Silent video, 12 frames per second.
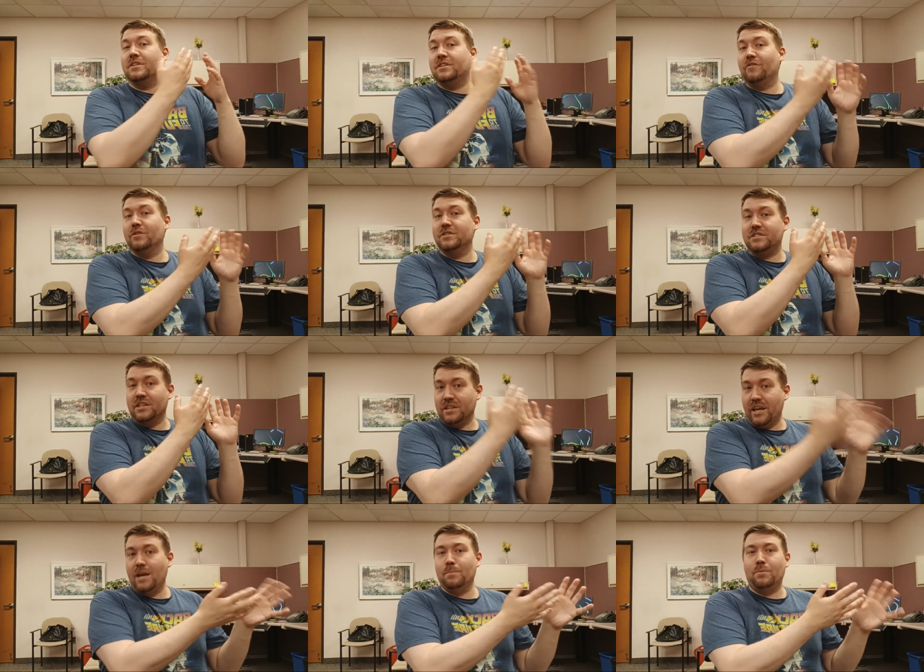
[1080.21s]
difference in
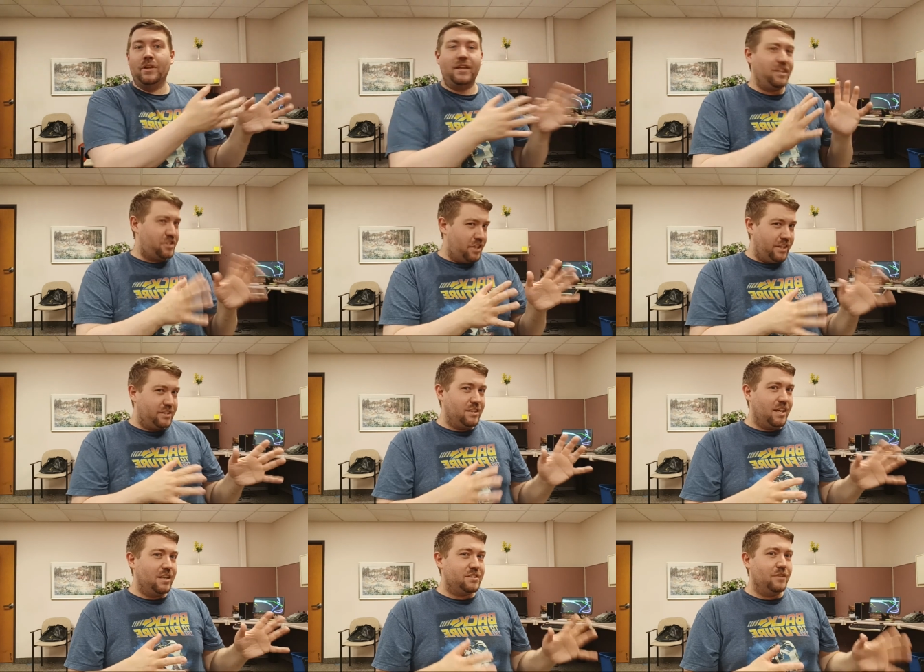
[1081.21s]
gameplay. They changed a lot
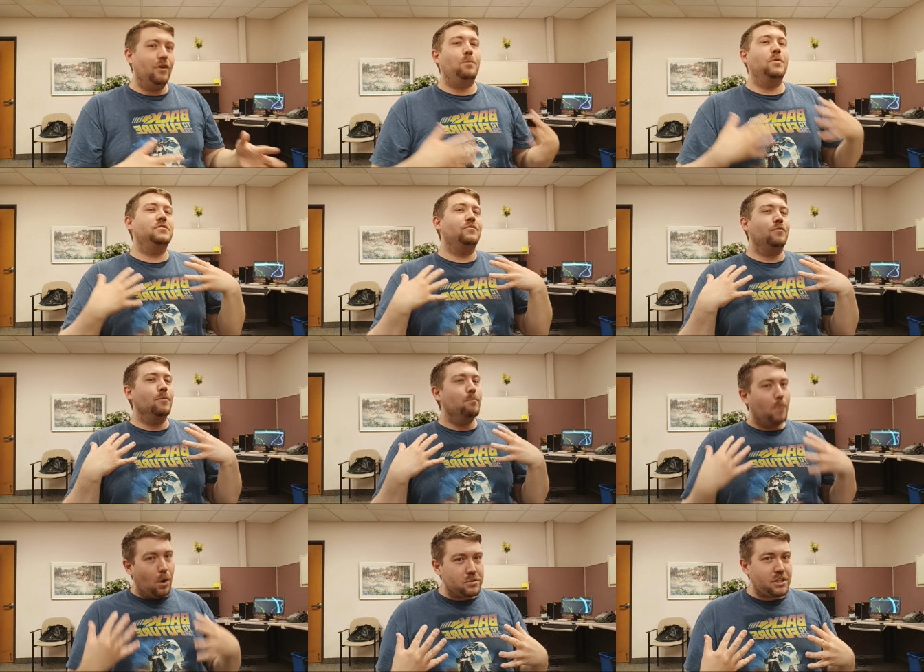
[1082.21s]
of stuff up, which for
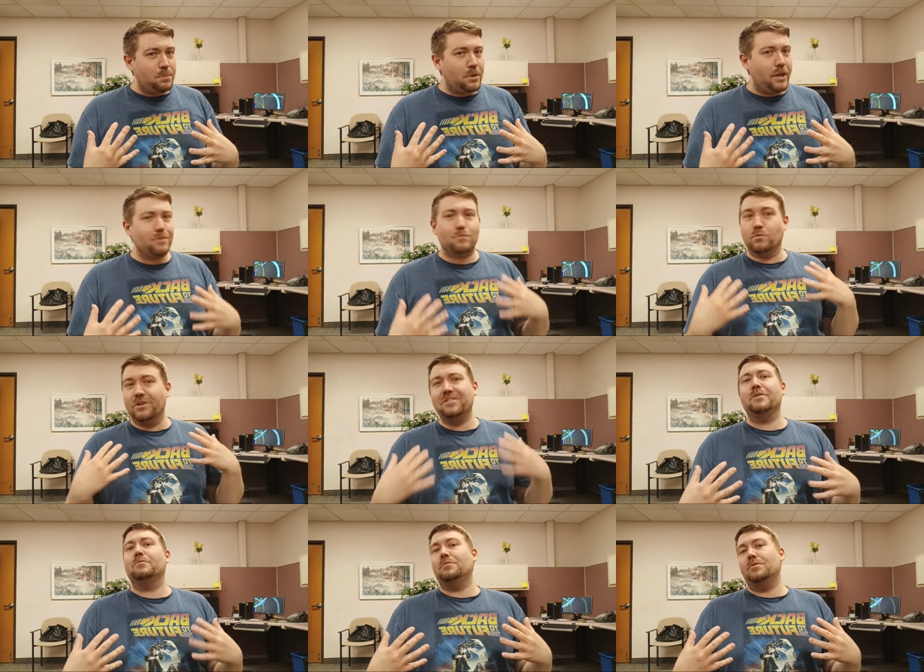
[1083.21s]
multiplayer really
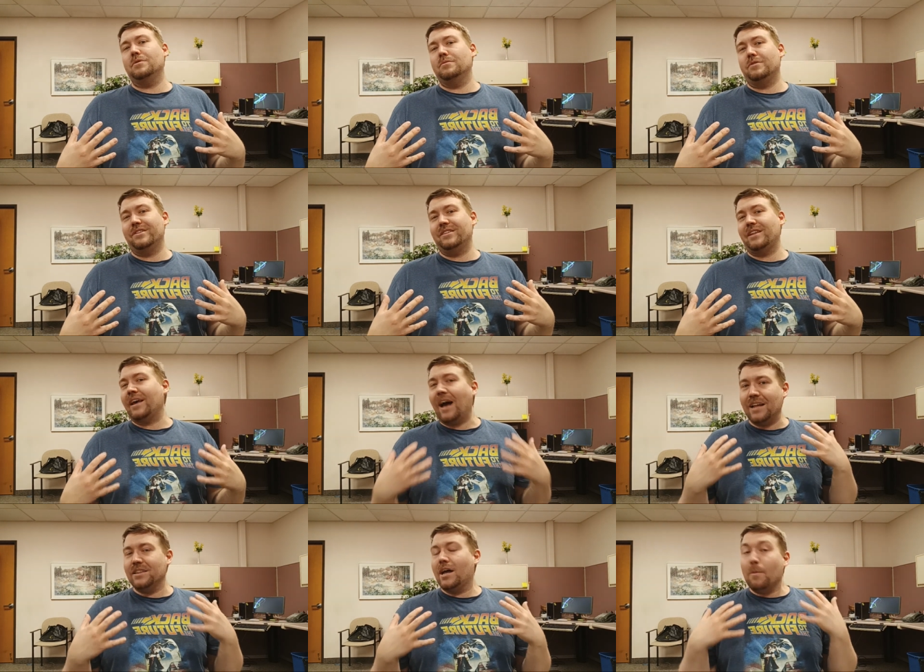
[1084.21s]
ruined like
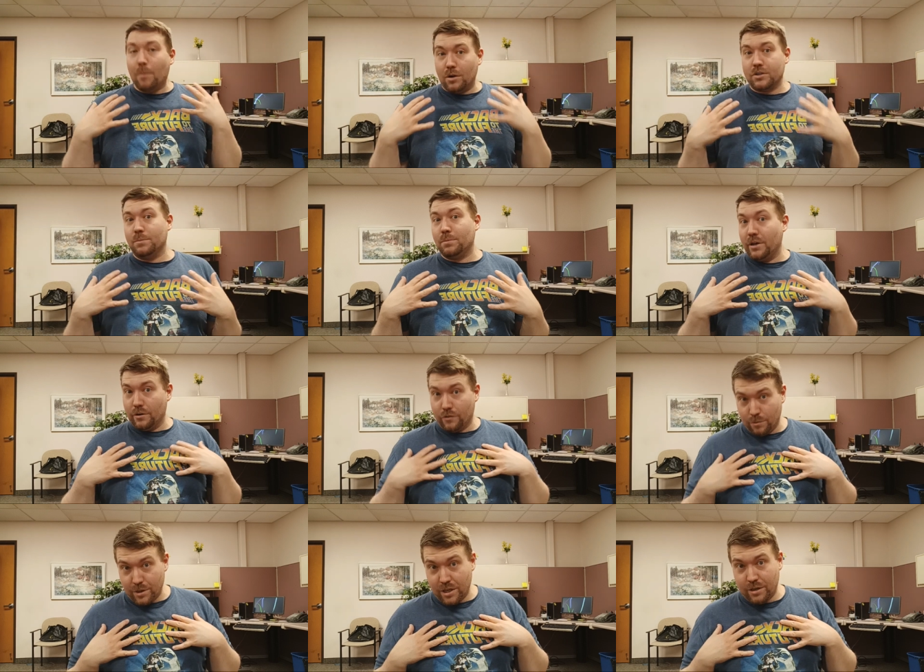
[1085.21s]
online multiplayer for
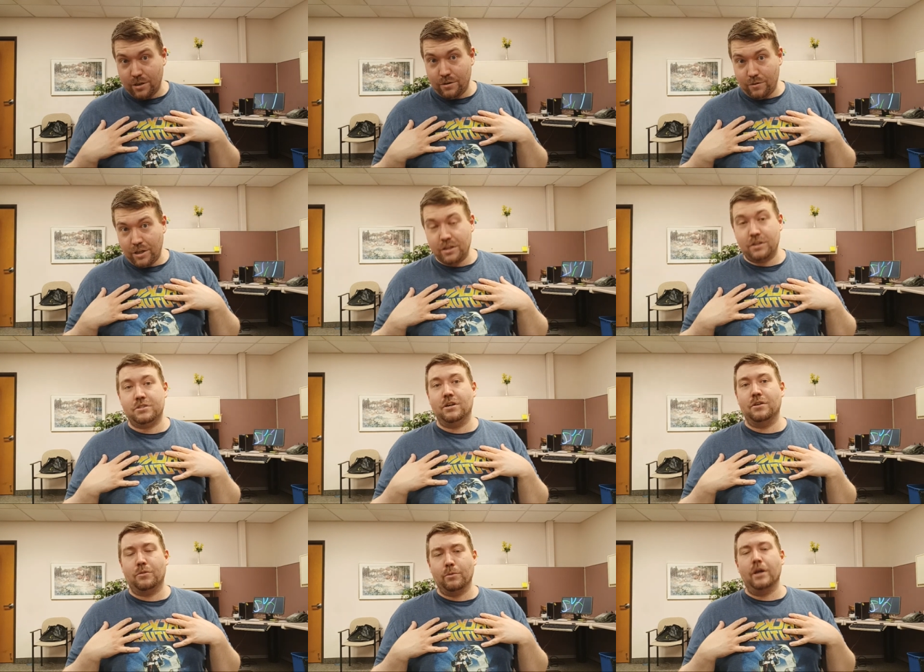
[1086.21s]
me in
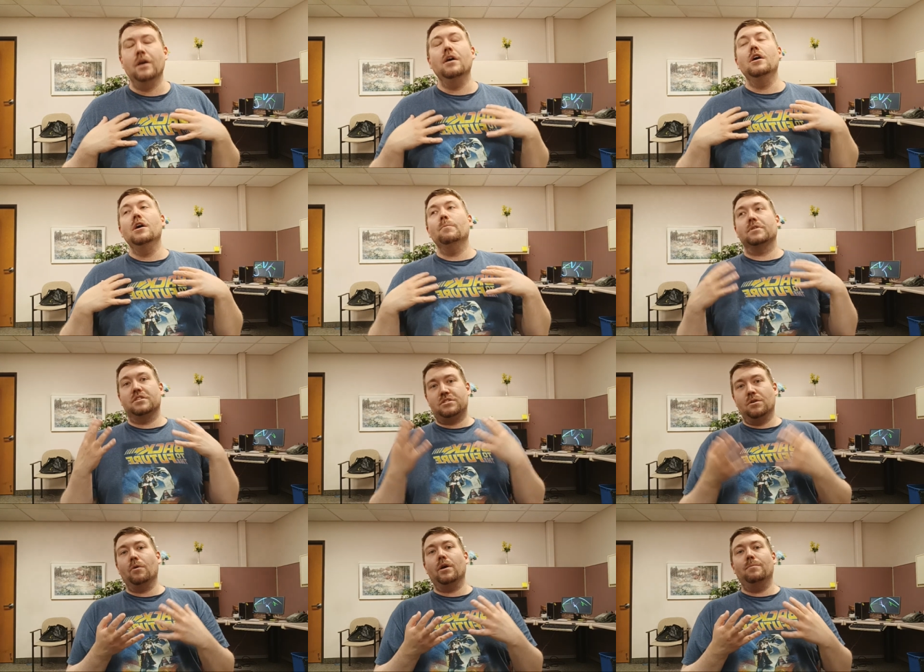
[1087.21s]
Uncharted 3. But the
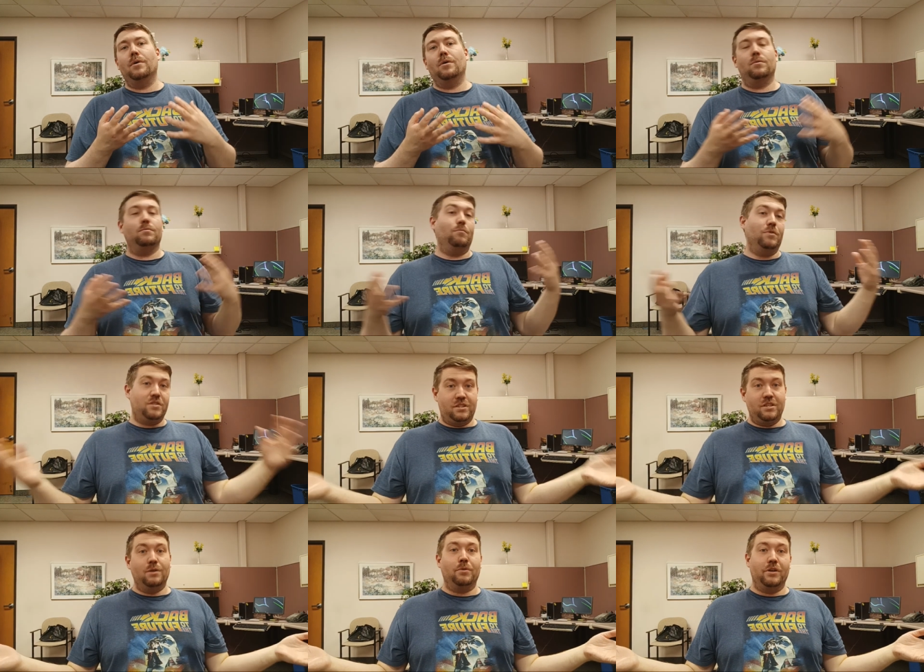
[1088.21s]
story mode was
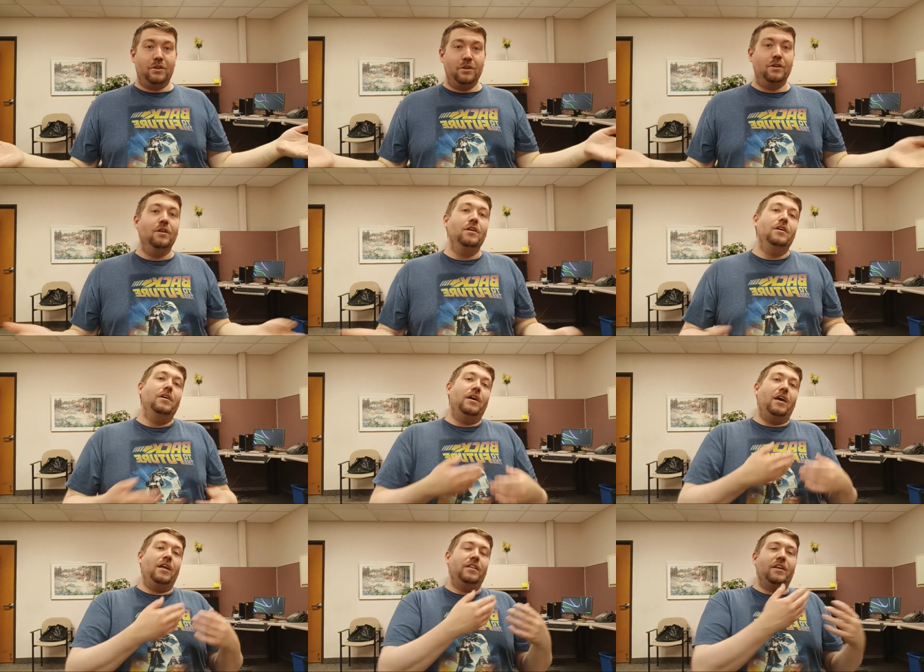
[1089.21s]
still pretty good.
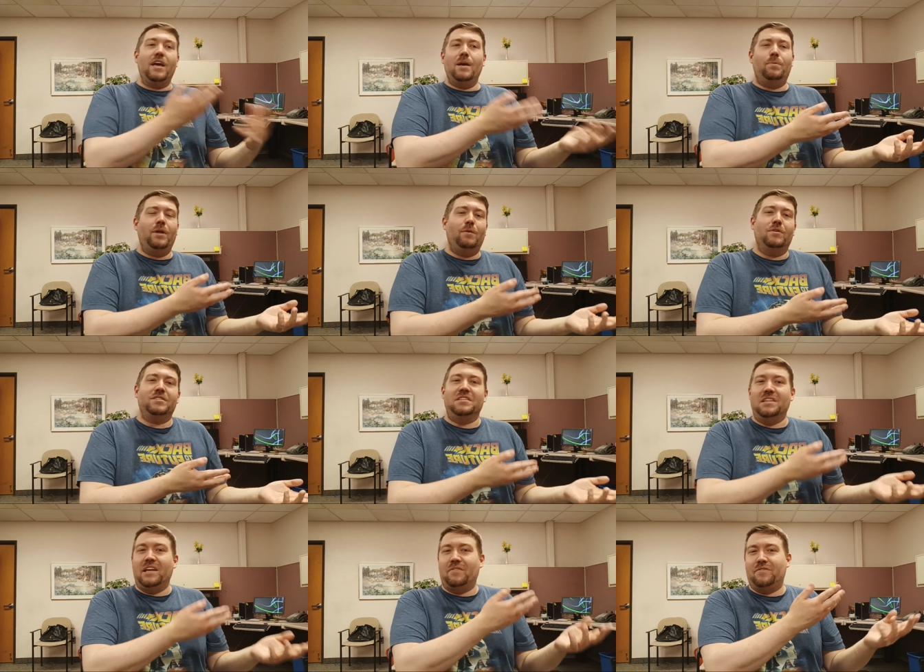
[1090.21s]
And the gameplay wasn't
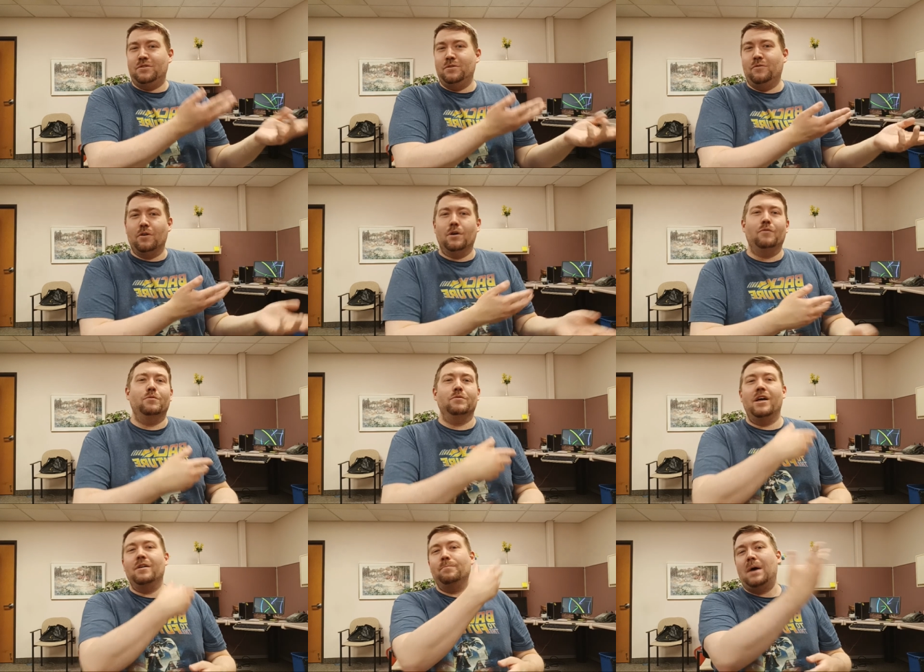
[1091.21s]
like too far off
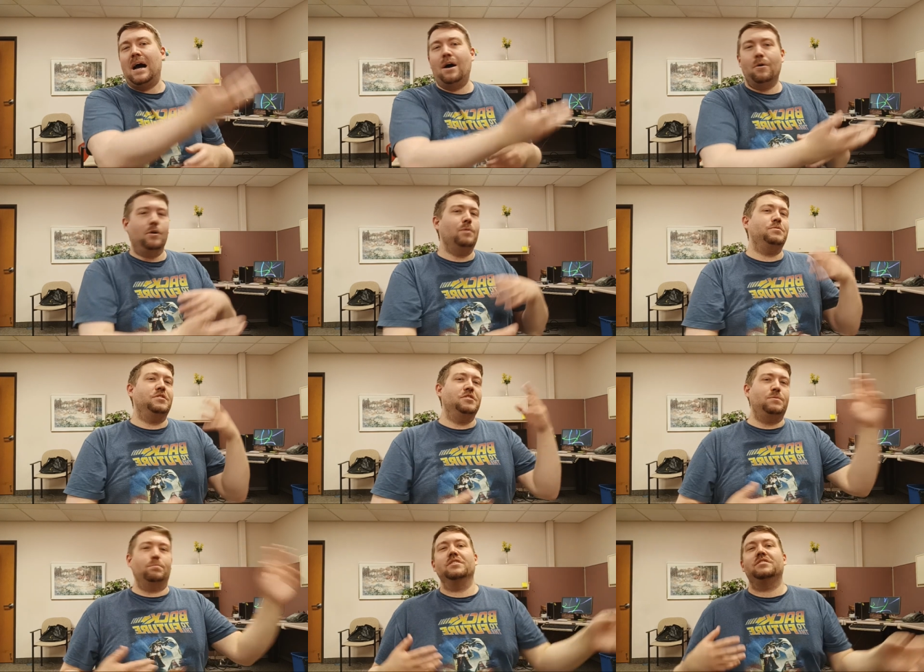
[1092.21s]
and power ups and
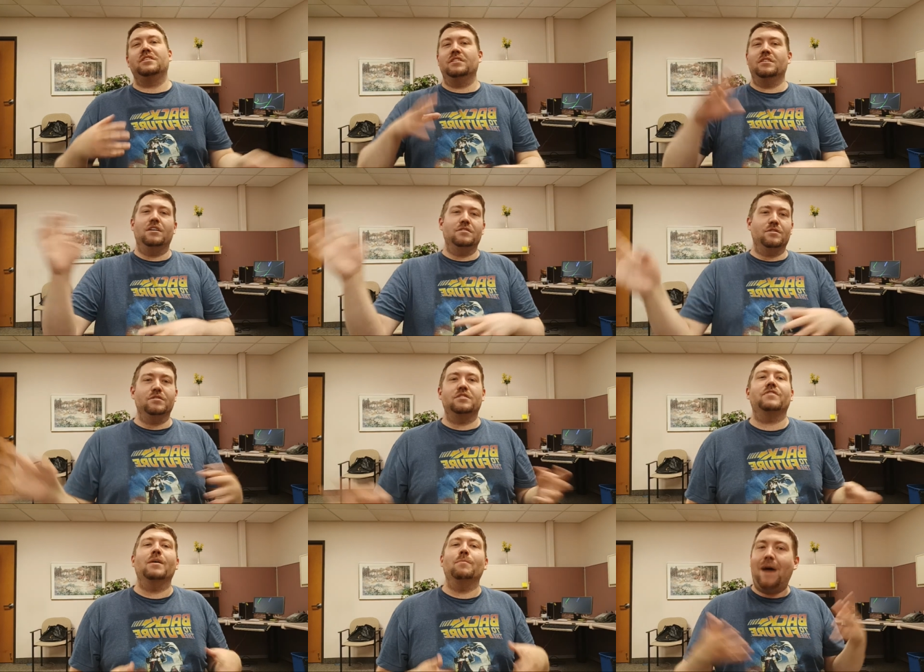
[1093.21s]
sprinting and all sort of stuff
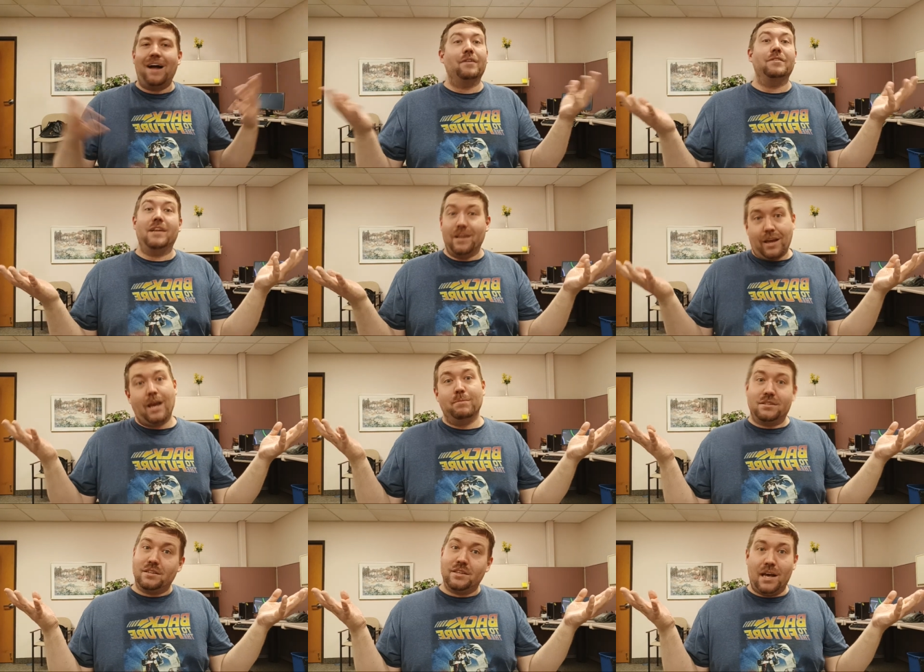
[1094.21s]
that modern day games at
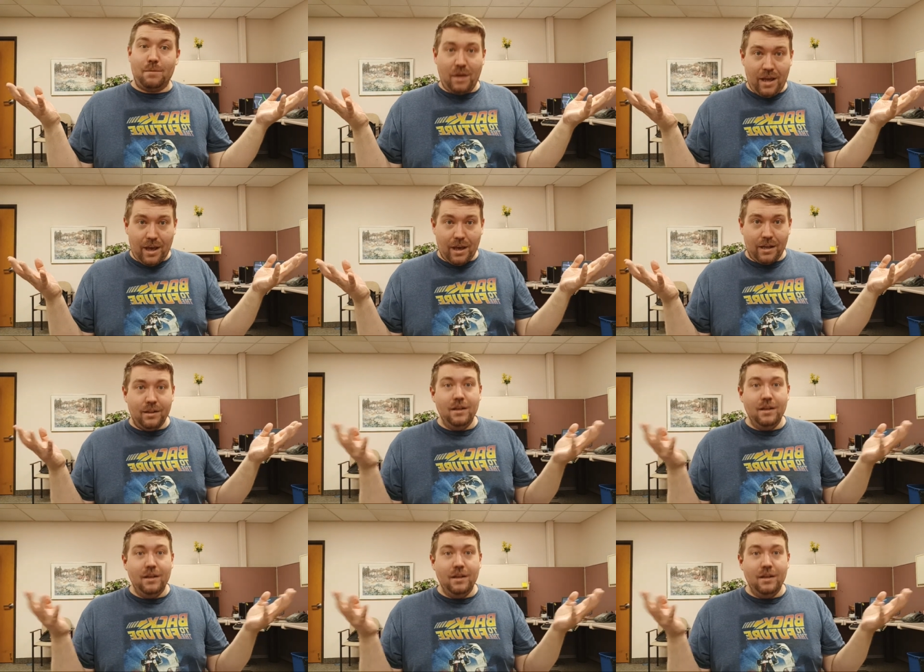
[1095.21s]
the time had.